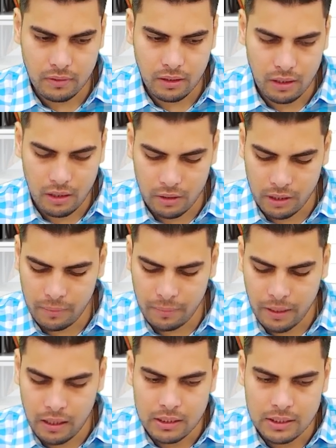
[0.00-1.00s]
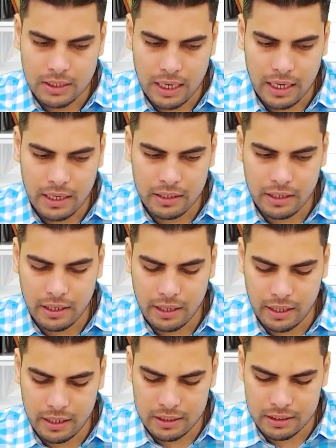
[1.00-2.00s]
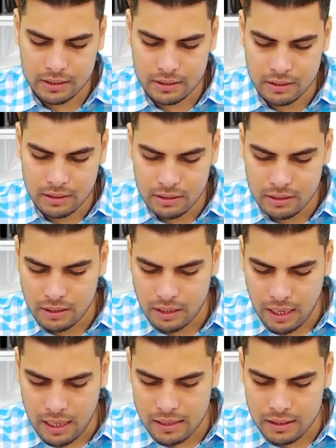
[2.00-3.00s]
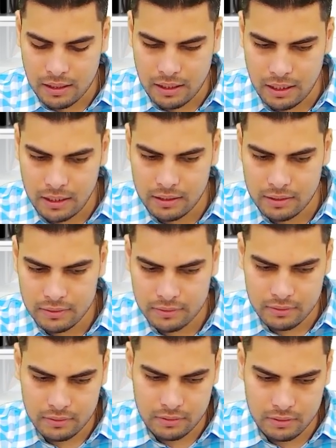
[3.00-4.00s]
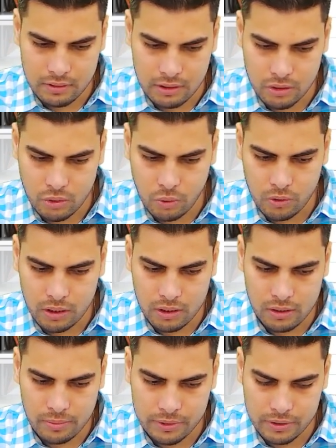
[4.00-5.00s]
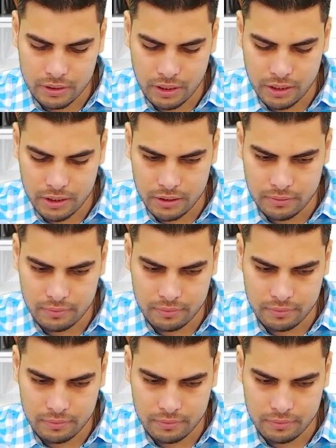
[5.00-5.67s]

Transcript: Okay. Second thing is calculate the total depreciation